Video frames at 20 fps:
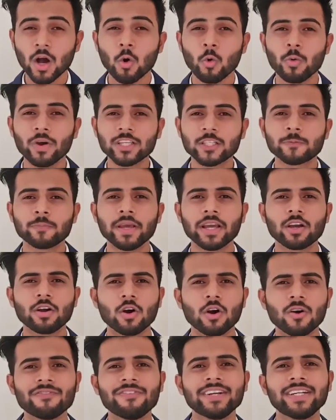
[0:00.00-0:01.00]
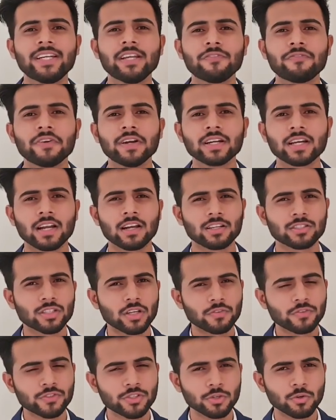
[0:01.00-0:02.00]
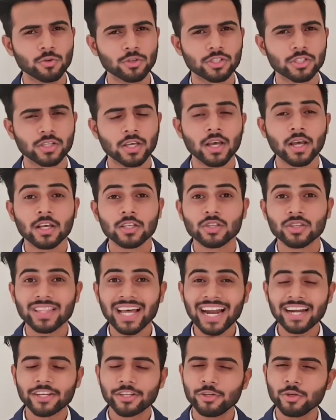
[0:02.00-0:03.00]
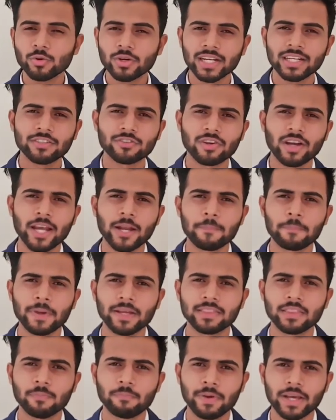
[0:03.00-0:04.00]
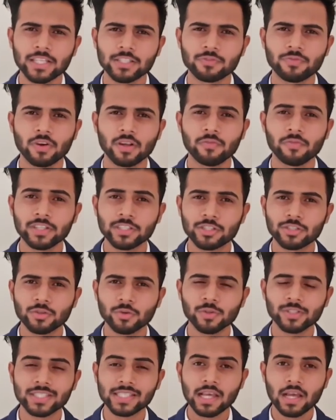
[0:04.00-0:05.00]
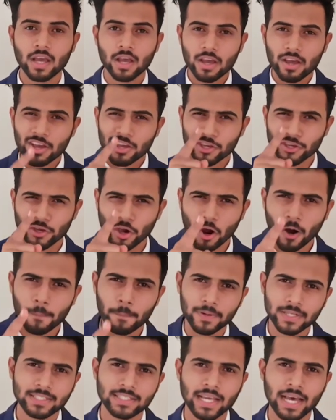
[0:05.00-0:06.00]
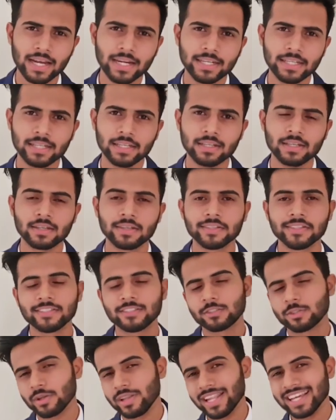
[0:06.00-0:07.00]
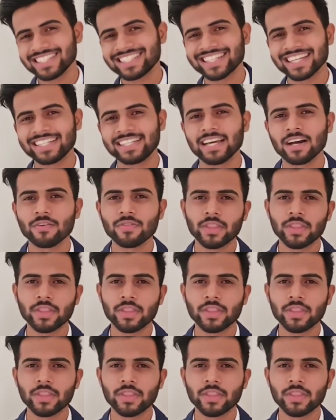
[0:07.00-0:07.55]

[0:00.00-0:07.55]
which may go with different colors of suits, so that you can try and pick the best one which suits your personality. So let's get down